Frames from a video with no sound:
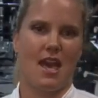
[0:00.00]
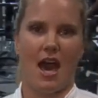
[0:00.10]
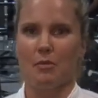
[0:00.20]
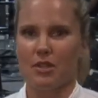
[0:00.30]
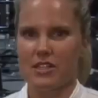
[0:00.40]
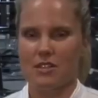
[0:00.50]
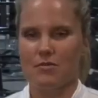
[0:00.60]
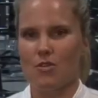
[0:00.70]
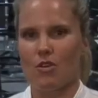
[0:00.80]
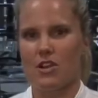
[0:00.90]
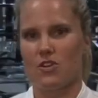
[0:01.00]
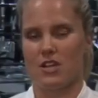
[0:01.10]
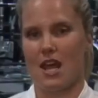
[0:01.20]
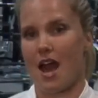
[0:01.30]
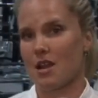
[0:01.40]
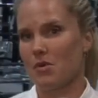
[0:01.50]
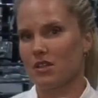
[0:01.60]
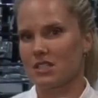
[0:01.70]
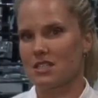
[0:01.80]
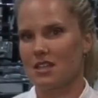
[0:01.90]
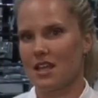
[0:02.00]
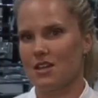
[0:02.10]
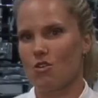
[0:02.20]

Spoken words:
anabolism, or you're in an anabolic state,